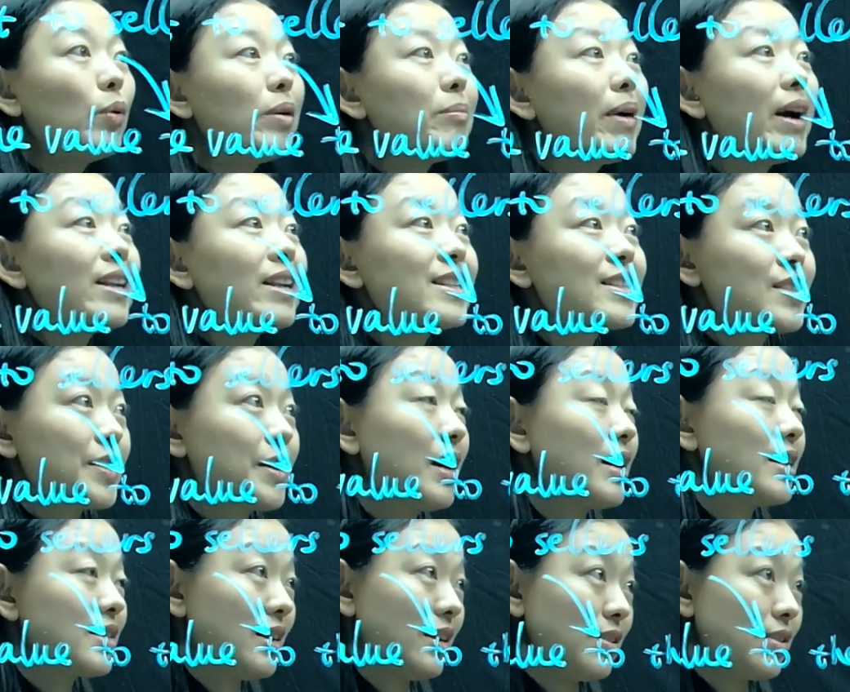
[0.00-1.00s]
We might
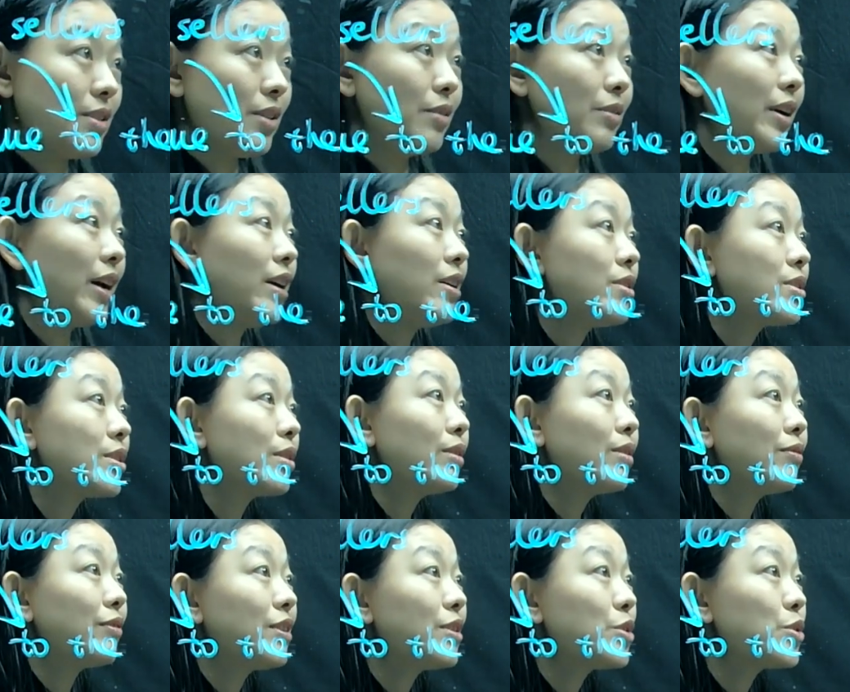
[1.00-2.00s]
discuss it, okay? So
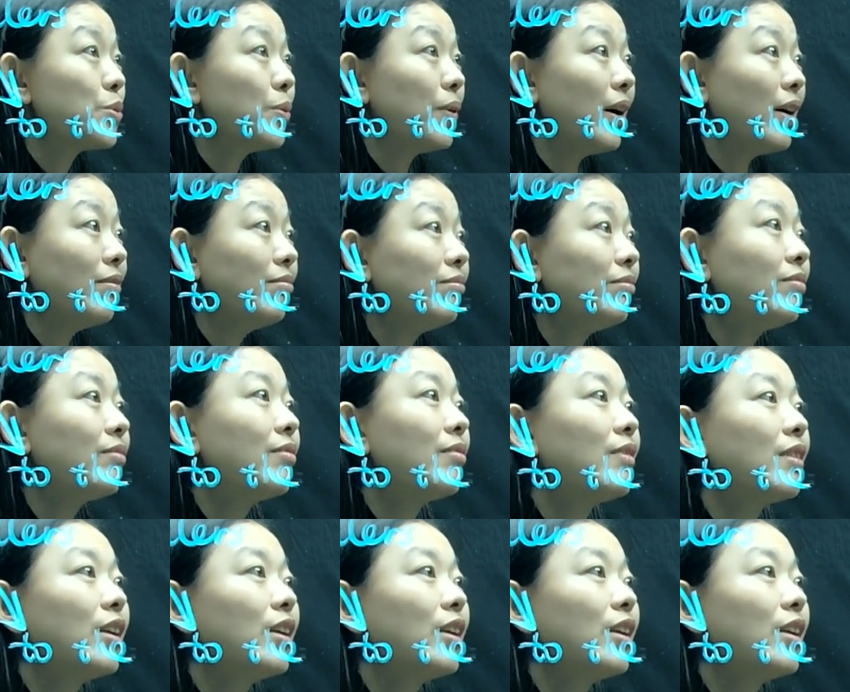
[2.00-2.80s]
the first one,